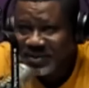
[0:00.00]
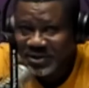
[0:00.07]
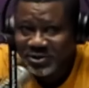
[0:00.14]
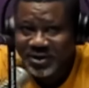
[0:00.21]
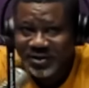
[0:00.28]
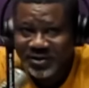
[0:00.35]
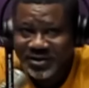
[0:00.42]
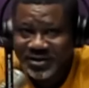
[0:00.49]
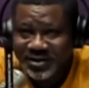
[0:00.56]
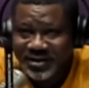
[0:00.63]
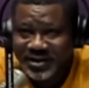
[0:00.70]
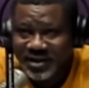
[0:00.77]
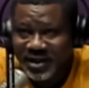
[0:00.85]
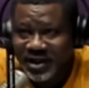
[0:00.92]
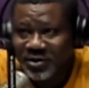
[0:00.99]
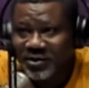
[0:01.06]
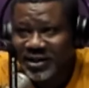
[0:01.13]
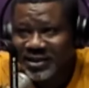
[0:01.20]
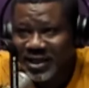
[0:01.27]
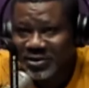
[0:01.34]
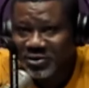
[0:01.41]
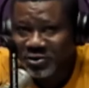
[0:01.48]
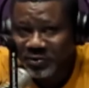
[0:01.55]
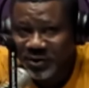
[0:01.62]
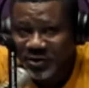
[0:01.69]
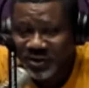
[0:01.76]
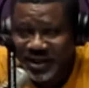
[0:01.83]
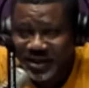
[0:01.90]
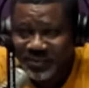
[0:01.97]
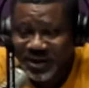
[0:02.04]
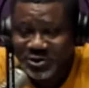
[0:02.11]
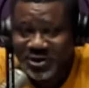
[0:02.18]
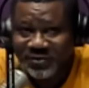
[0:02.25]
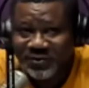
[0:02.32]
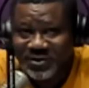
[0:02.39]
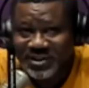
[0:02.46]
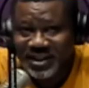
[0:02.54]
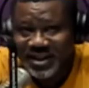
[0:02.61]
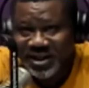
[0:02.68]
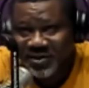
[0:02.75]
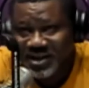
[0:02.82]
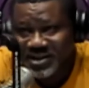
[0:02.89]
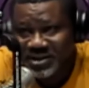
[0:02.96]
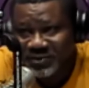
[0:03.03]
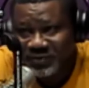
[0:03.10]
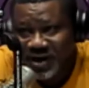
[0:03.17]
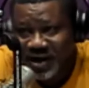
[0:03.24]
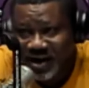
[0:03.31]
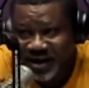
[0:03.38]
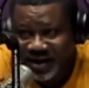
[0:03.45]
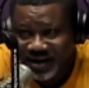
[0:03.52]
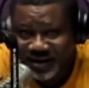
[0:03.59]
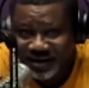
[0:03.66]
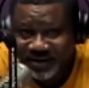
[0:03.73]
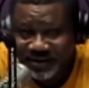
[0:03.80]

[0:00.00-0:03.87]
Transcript: Patrol, good time. Radia Domehoyan. Patrol, Force and Alcasa free.